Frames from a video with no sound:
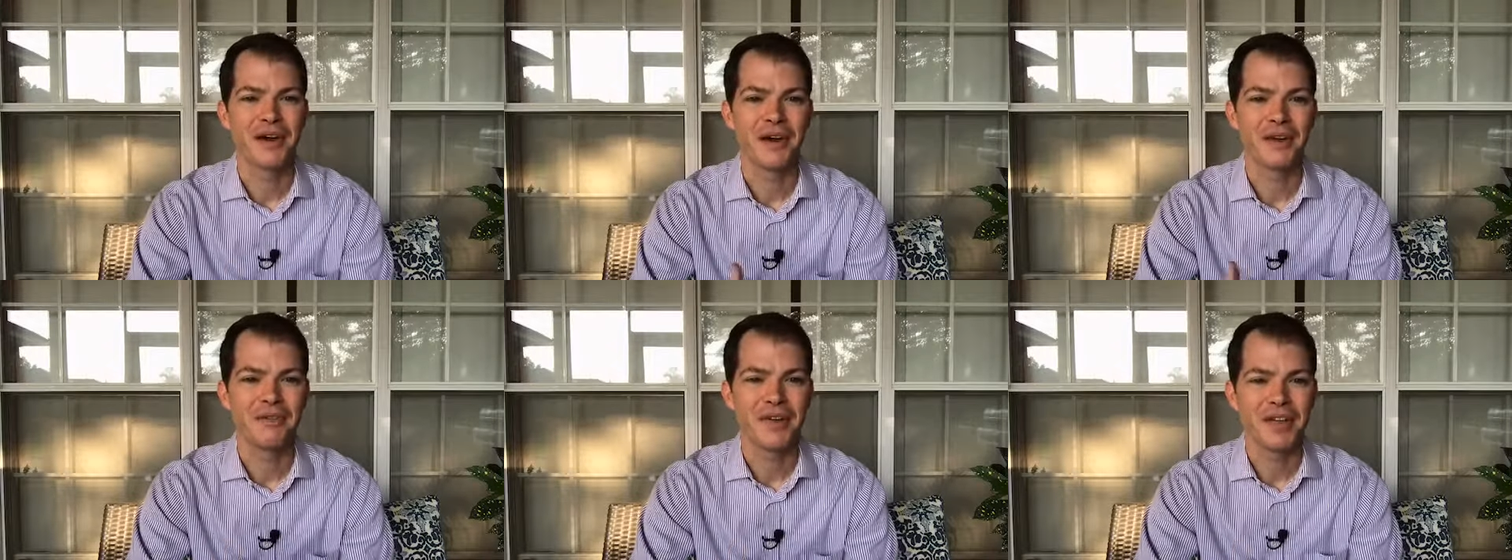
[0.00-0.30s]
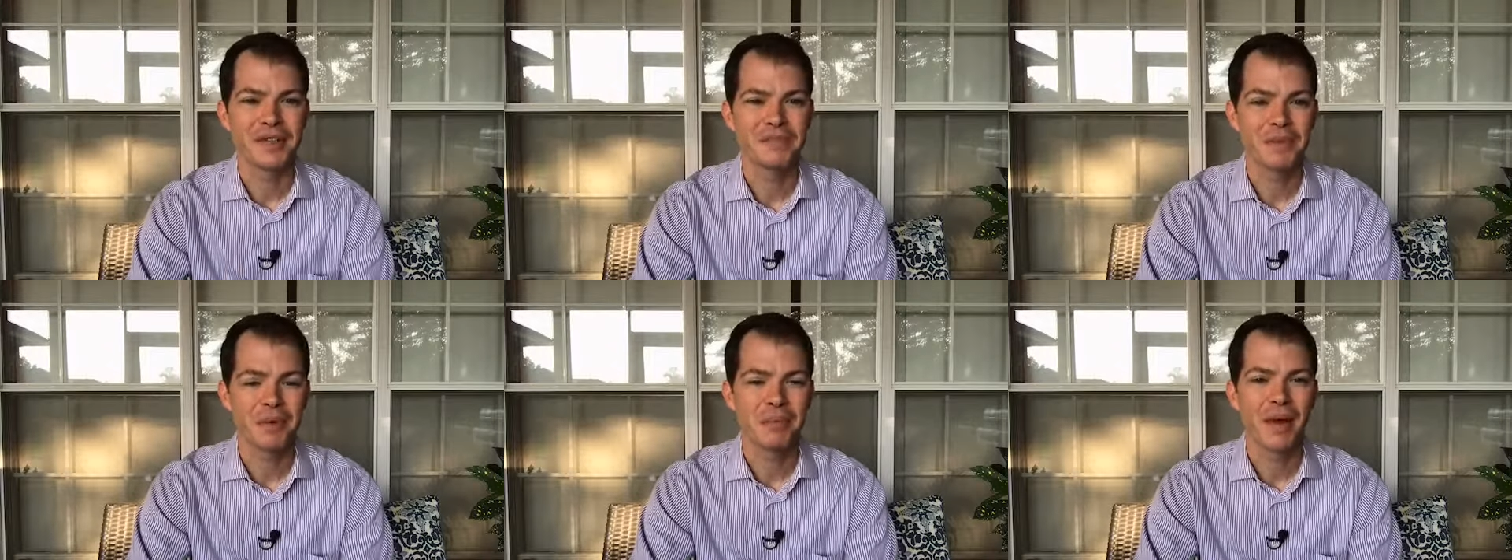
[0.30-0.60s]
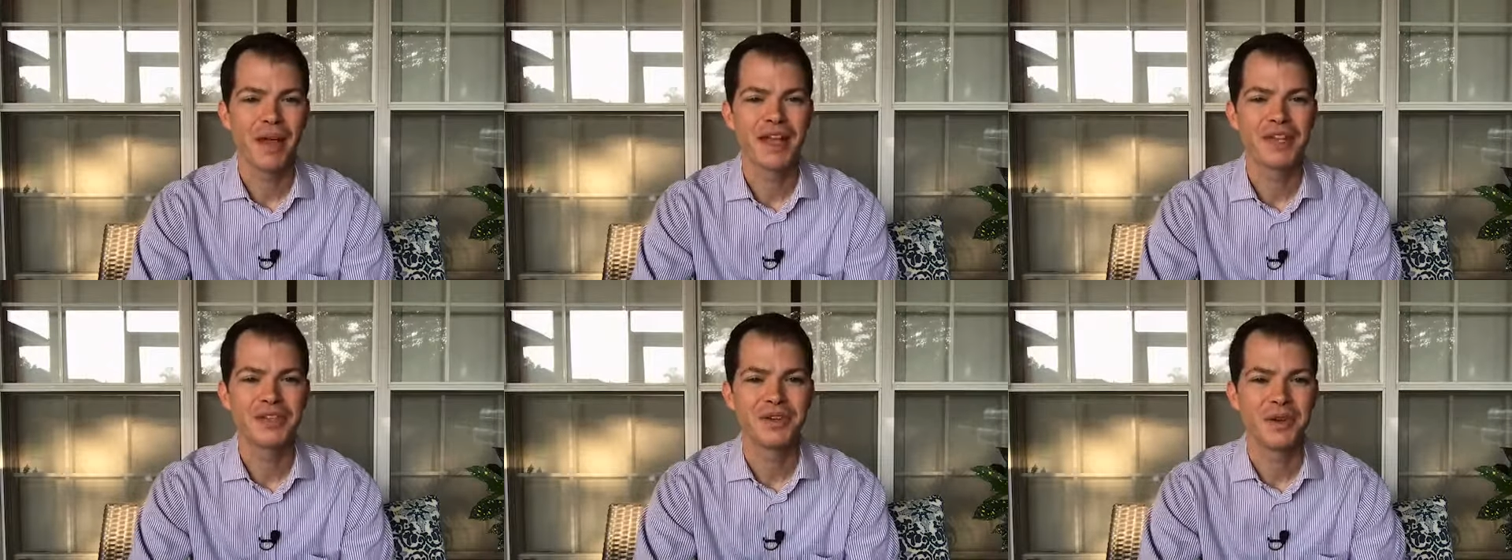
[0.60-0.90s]
at our Facebook
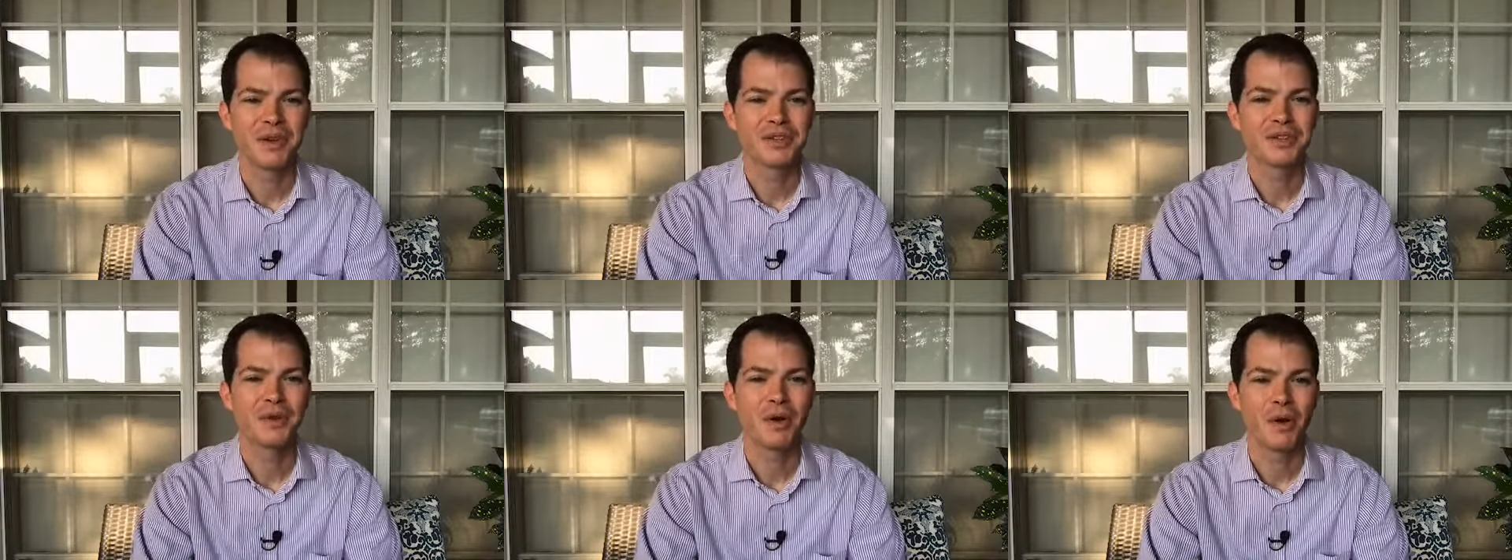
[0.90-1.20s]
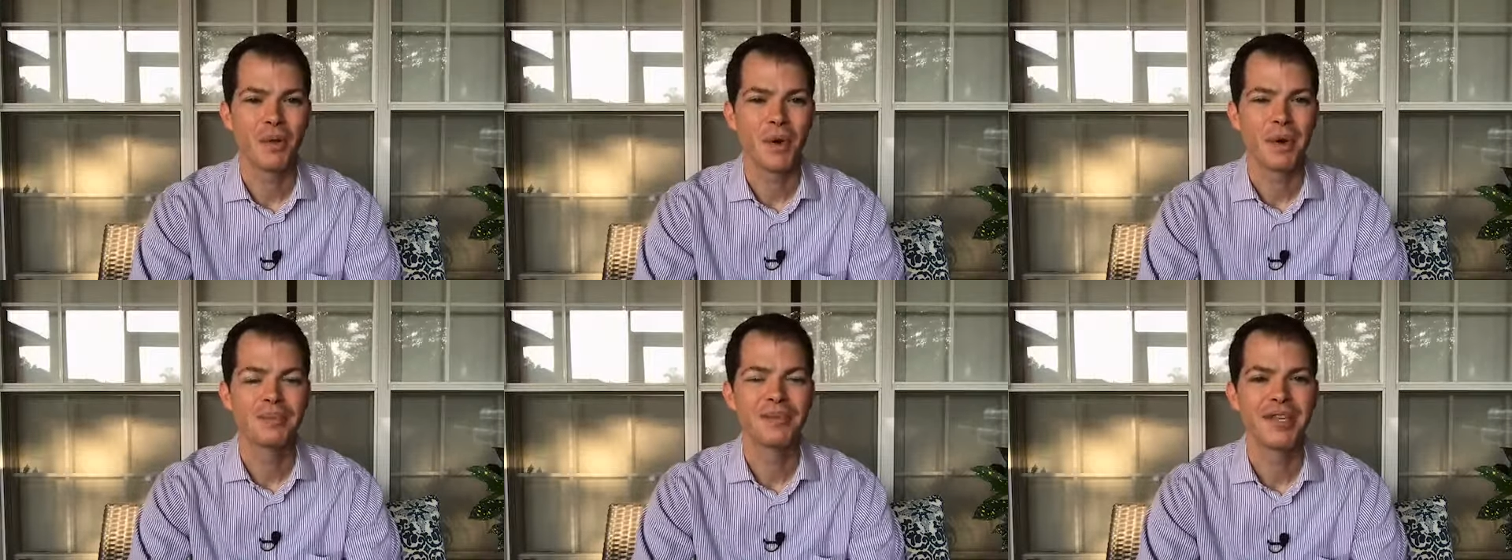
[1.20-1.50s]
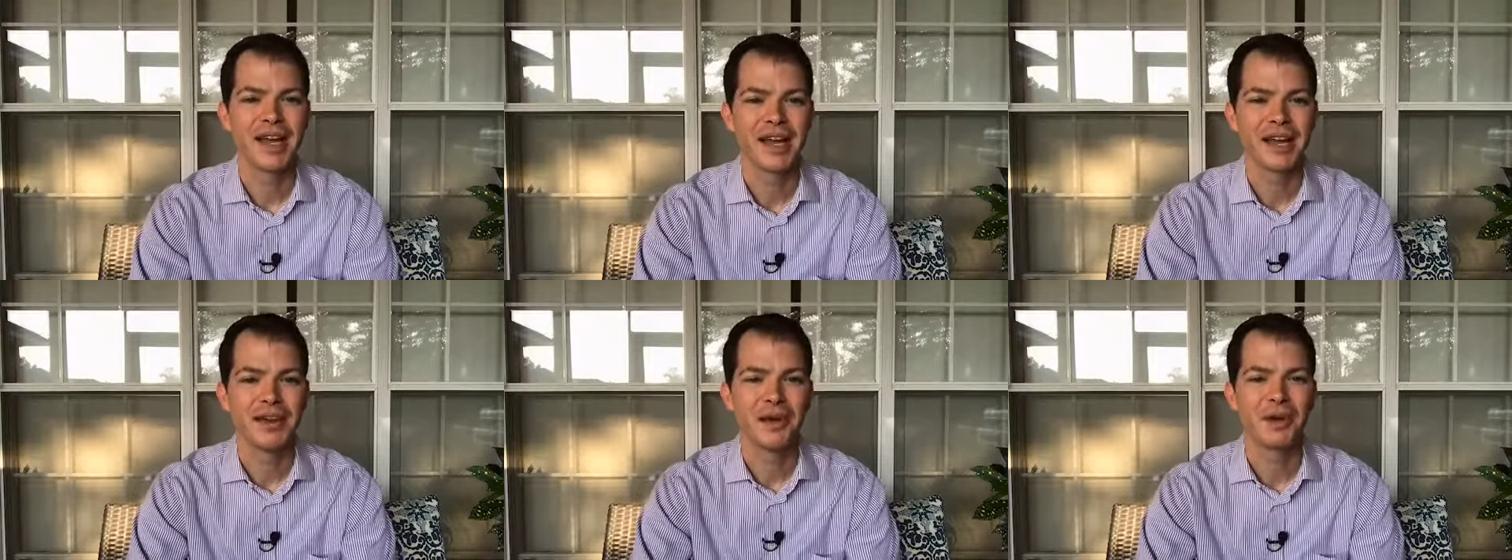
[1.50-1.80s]
page and also our
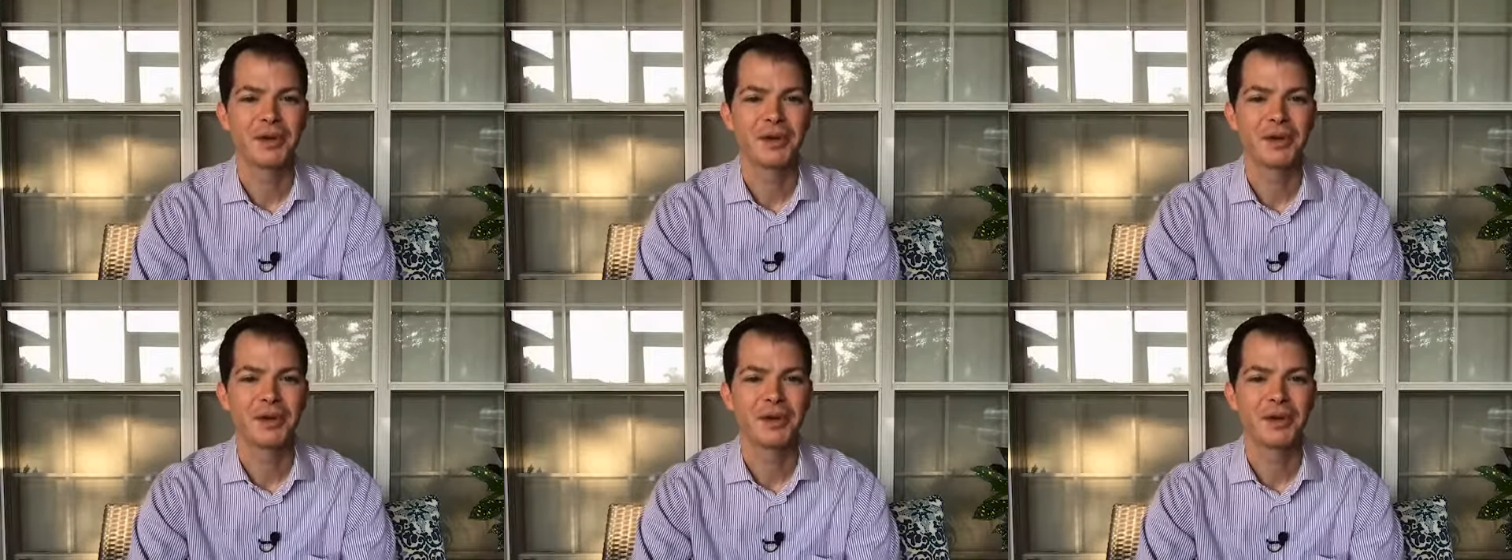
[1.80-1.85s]
website,